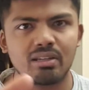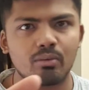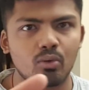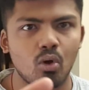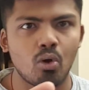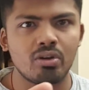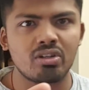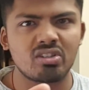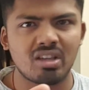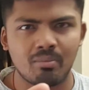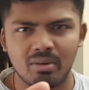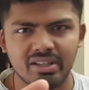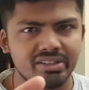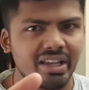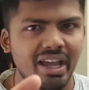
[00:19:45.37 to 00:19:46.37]
go into
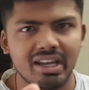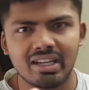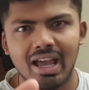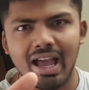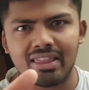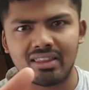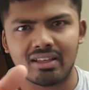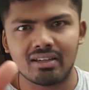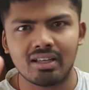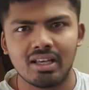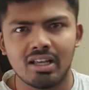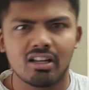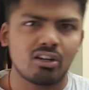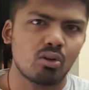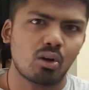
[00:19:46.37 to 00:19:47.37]
somebody's head and then
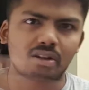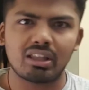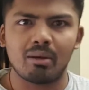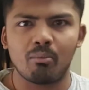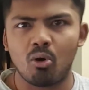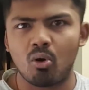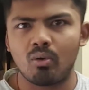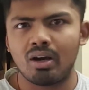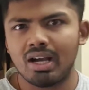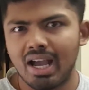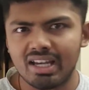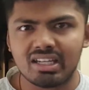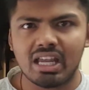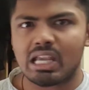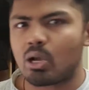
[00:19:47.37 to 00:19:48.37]
knock them over
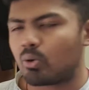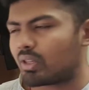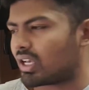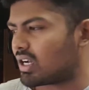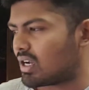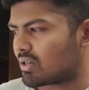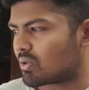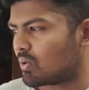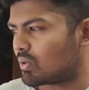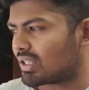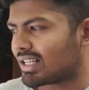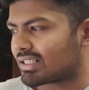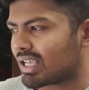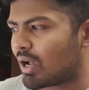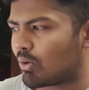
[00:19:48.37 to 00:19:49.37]
and take over the control.
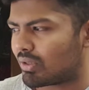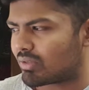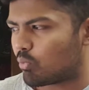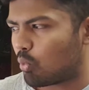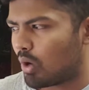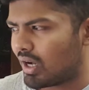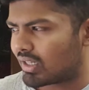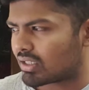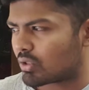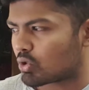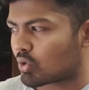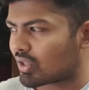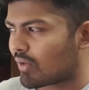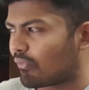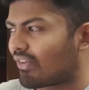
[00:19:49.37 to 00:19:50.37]
That's how it works.
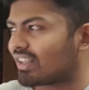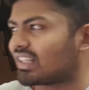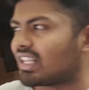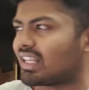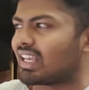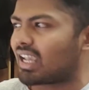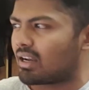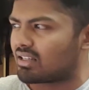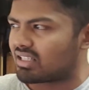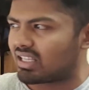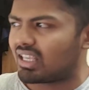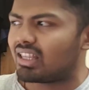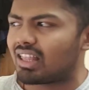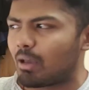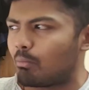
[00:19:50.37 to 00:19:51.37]
So the fact that they can
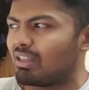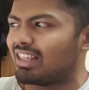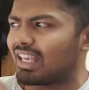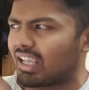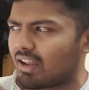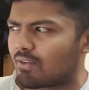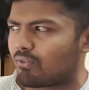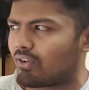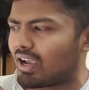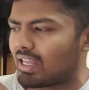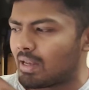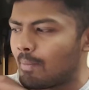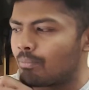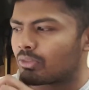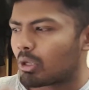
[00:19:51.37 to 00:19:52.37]
see, that means they can
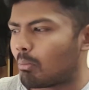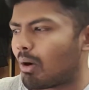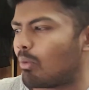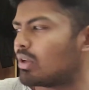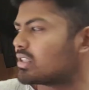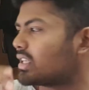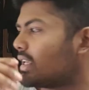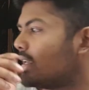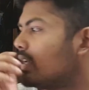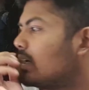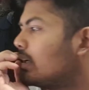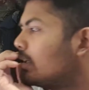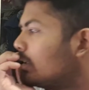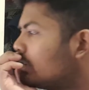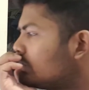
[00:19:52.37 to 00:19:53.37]
fight. But we'll see.
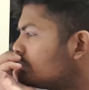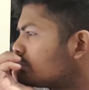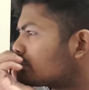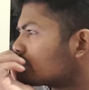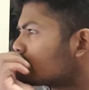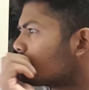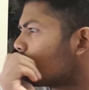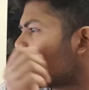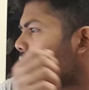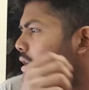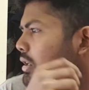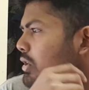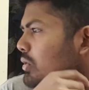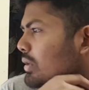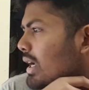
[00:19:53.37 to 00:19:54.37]

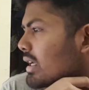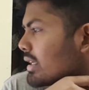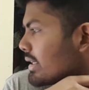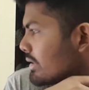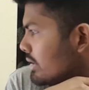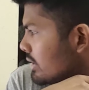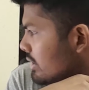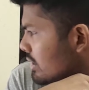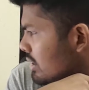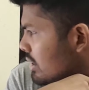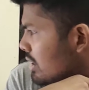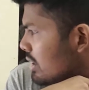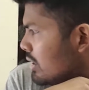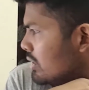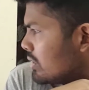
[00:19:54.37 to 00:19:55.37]
You can
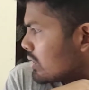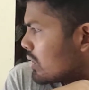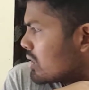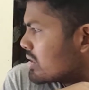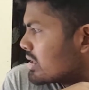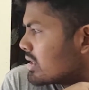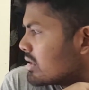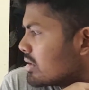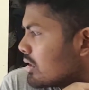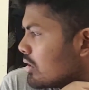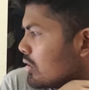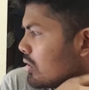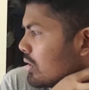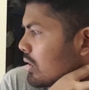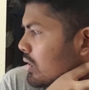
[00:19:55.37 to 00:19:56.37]
regret your conscience.
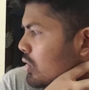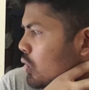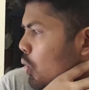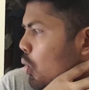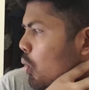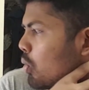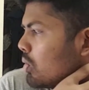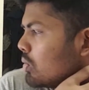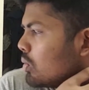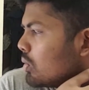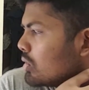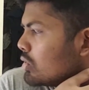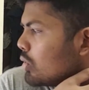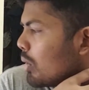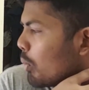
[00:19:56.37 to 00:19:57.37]
Your
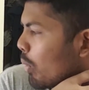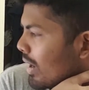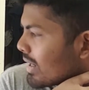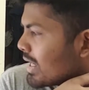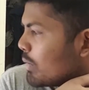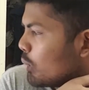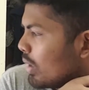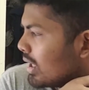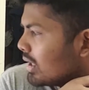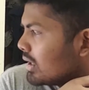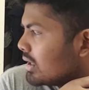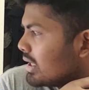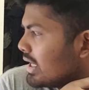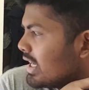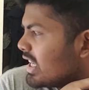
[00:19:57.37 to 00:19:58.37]
very
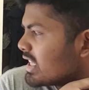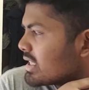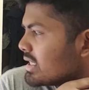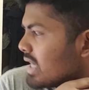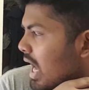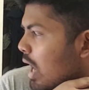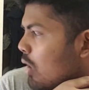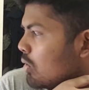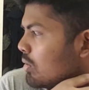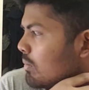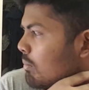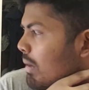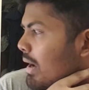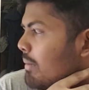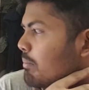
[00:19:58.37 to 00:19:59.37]
will is now
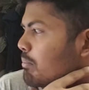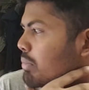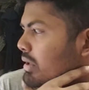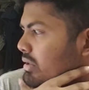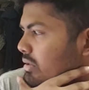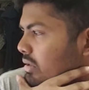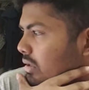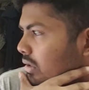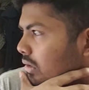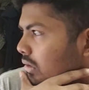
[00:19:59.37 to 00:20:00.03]
my prisoner.